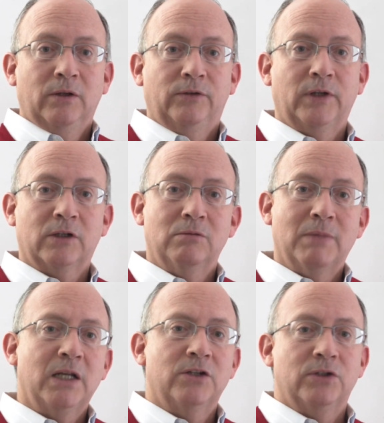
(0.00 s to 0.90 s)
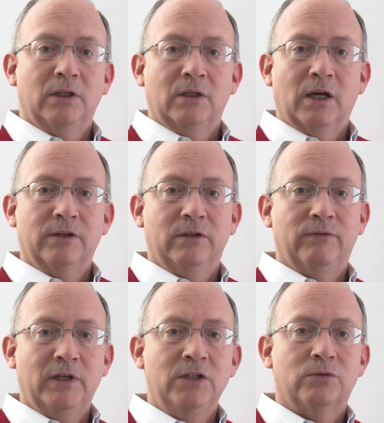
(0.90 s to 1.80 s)
Second, managing as
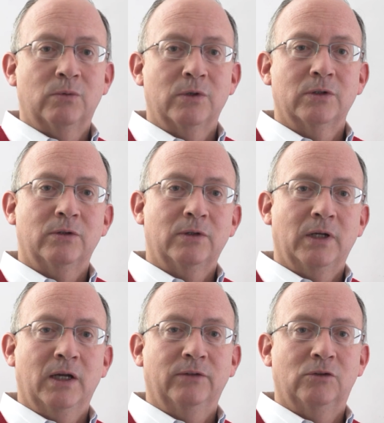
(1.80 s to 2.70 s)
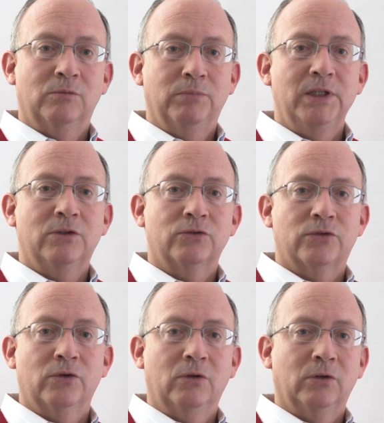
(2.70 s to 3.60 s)
if each worker has complete
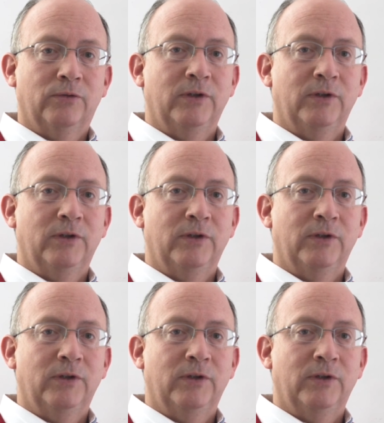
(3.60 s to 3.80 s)
control of